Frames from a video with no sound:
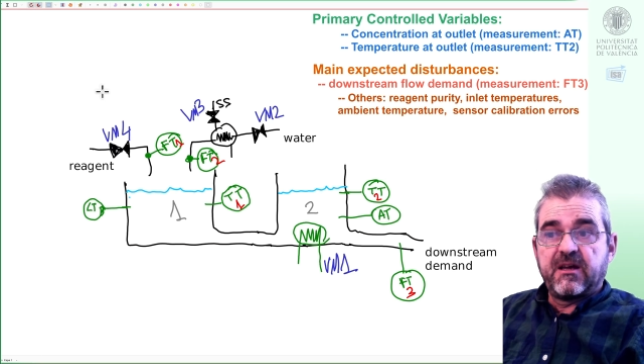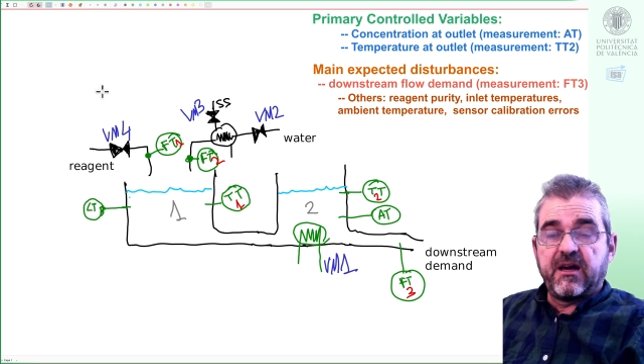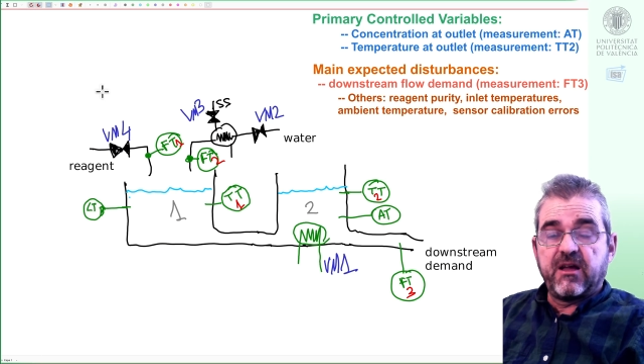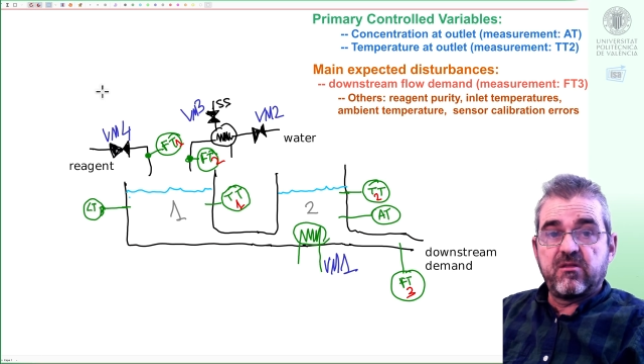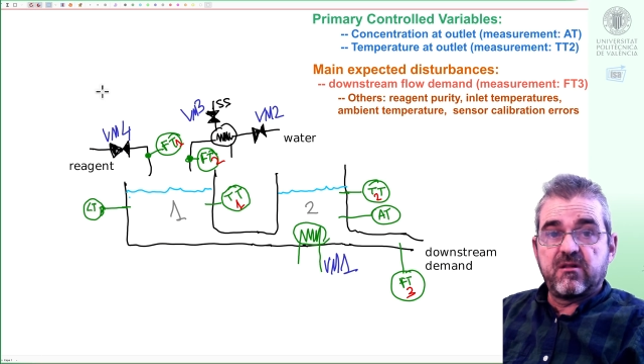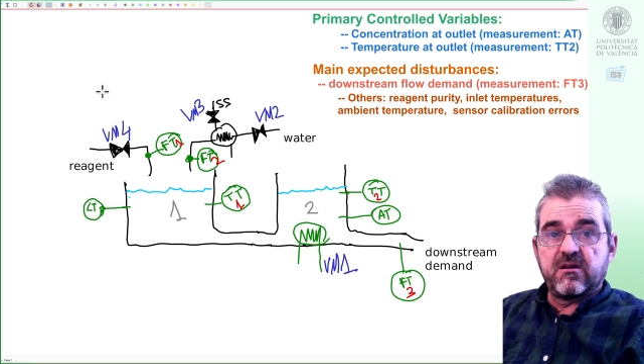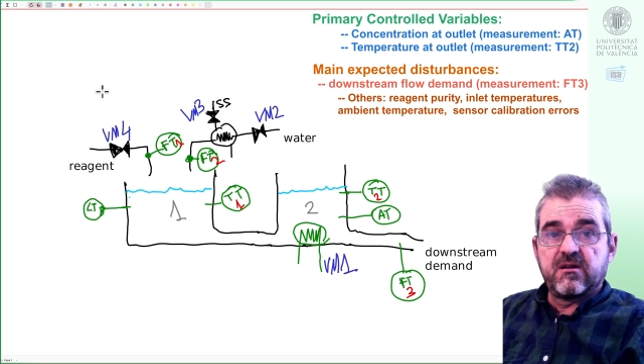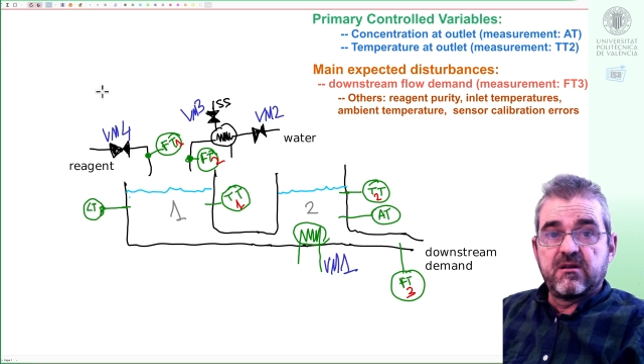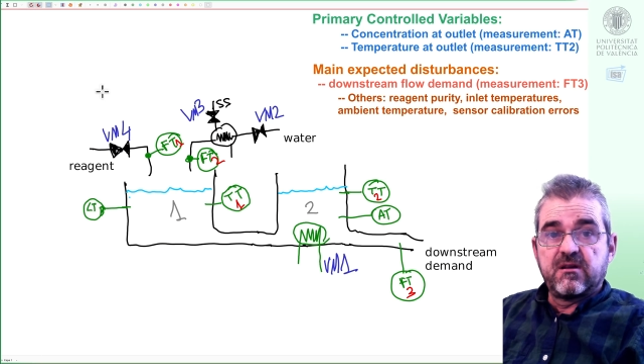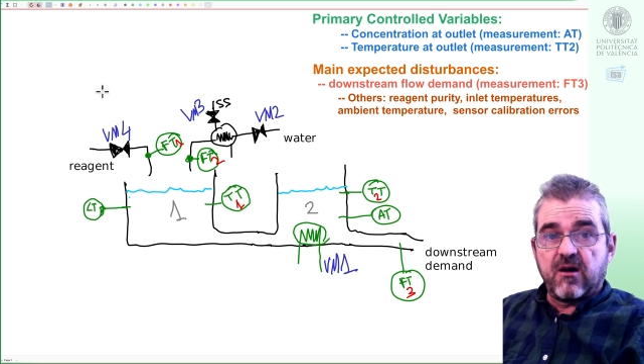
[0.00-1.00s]
and the
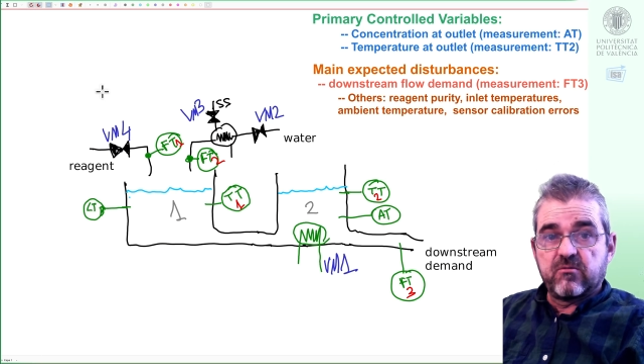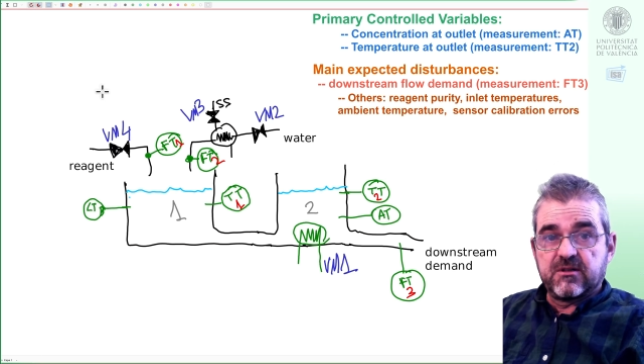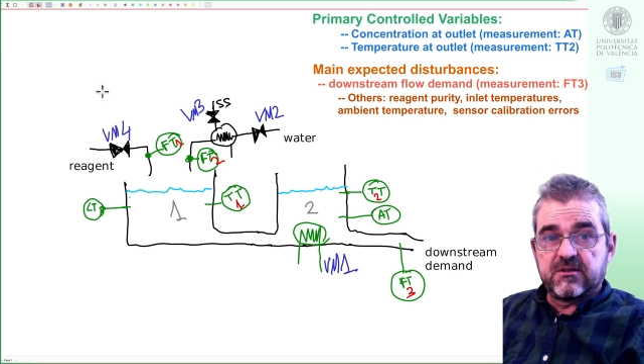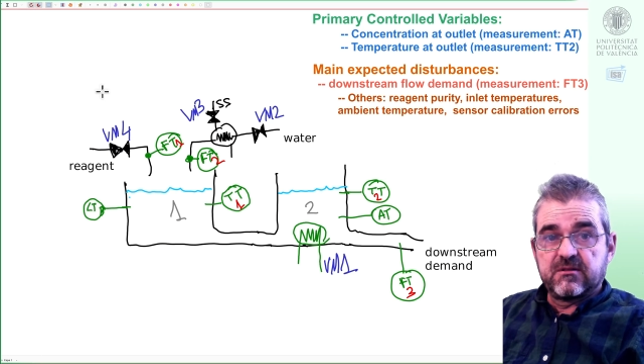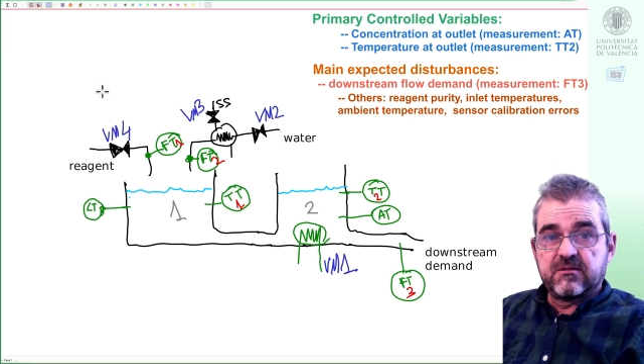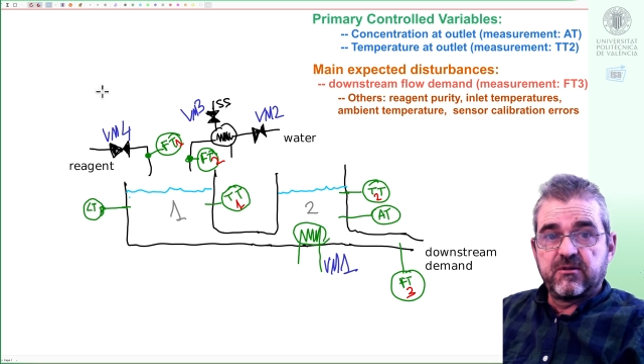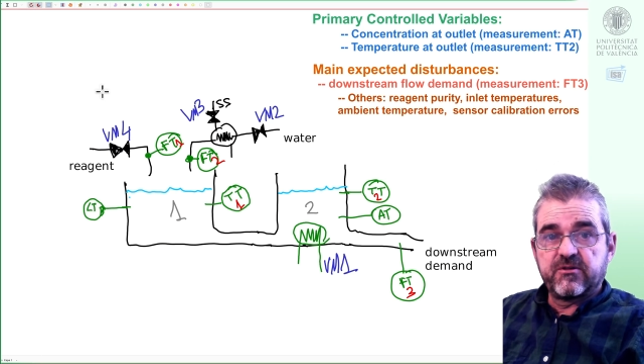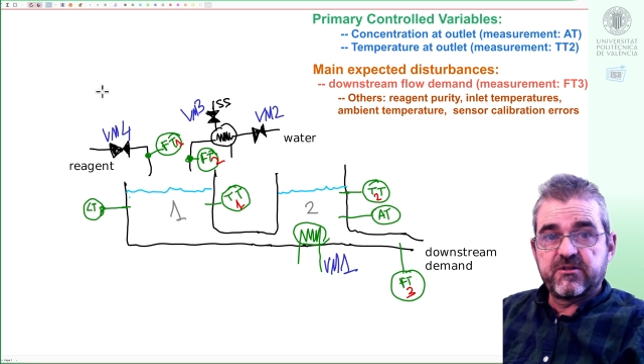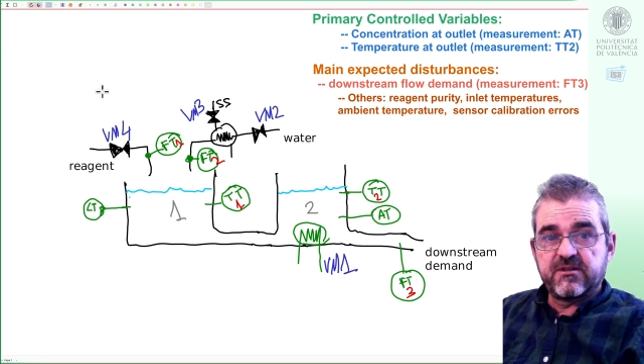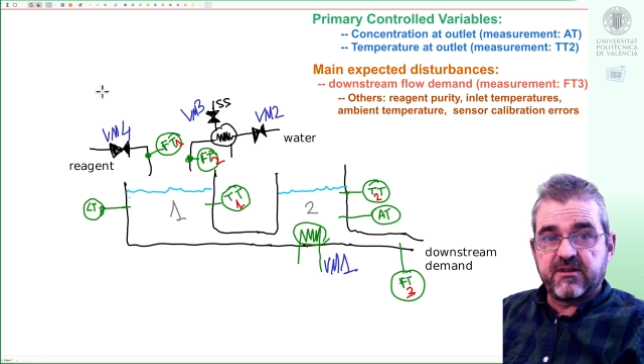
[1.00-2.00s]
outlet
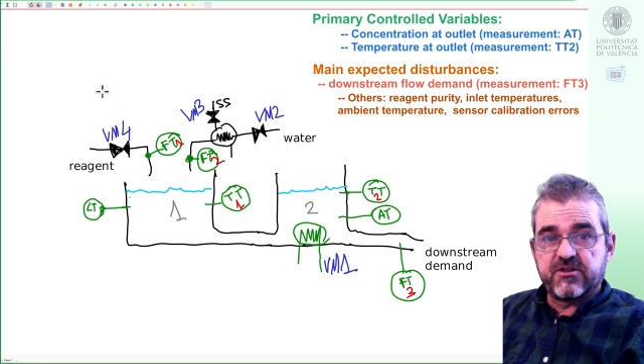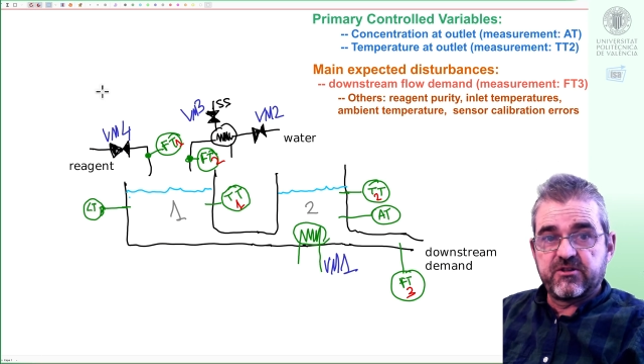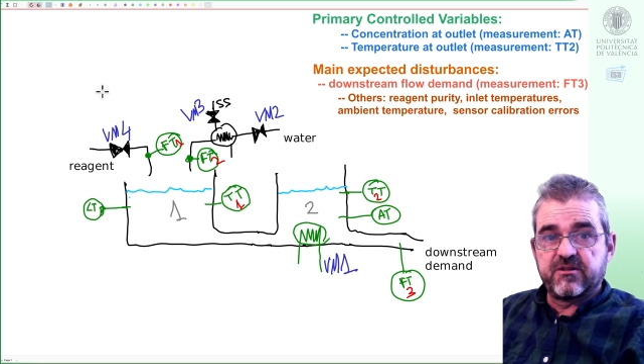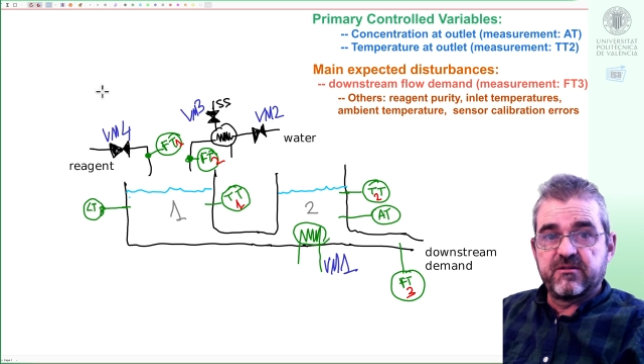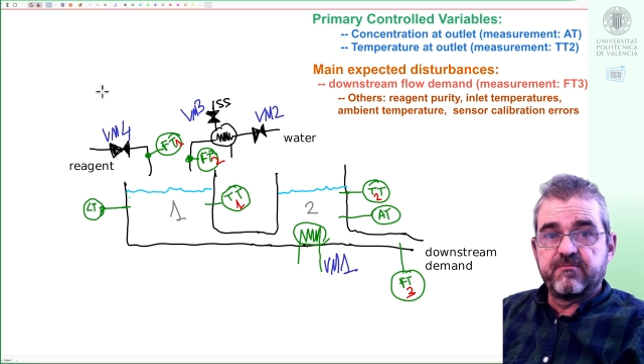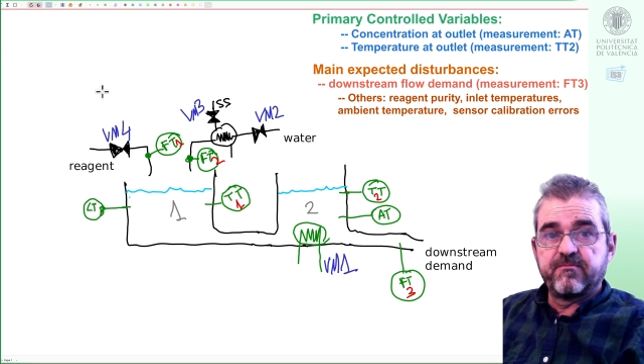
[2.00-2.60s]
concentration,